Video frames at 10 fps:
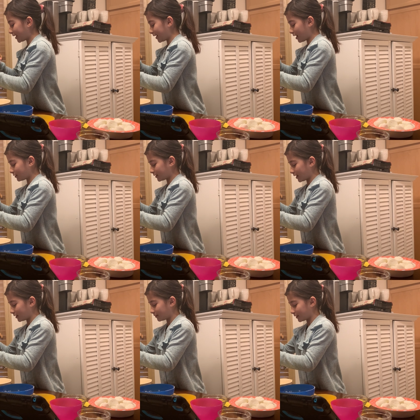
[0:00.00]
Now that
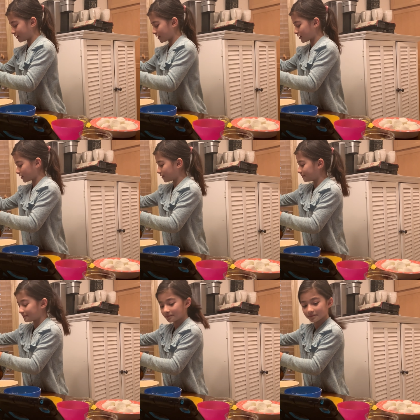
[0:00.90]
that is mixed together,
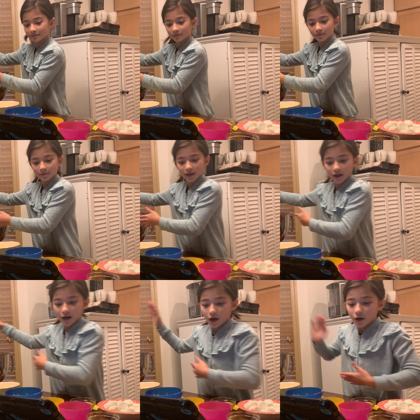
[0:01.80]

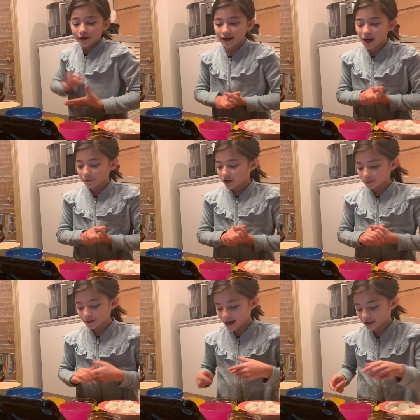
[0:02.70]
now we're going
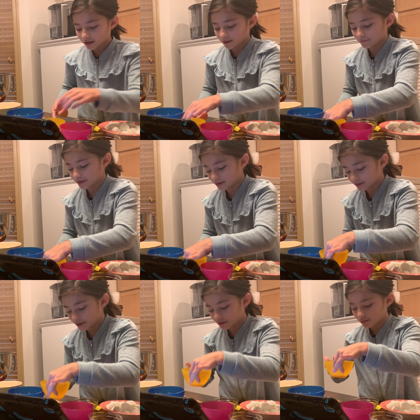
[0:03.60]
to be adding our
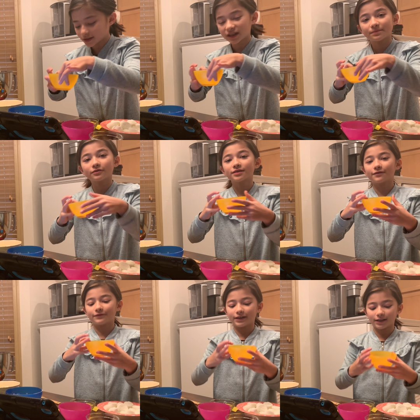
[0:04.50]
two teaspoons of
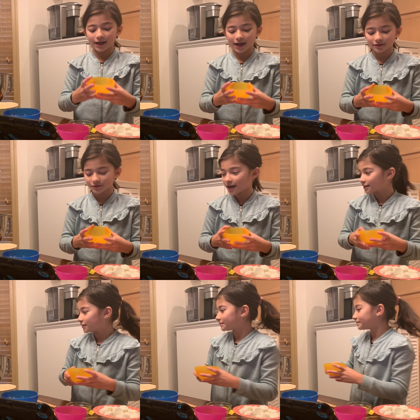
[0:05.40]
vanilla extract.
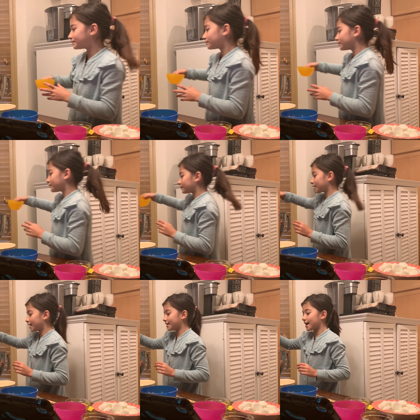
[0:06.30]

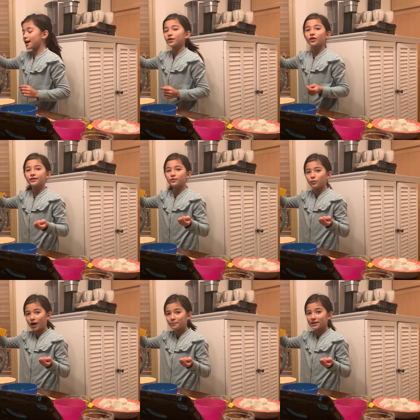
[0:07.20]
And I actually did
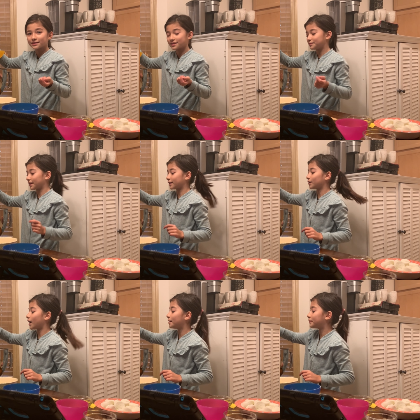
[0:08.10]
one because it seems like a
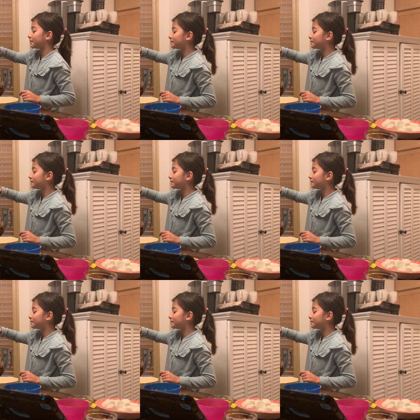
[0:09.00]
lot, but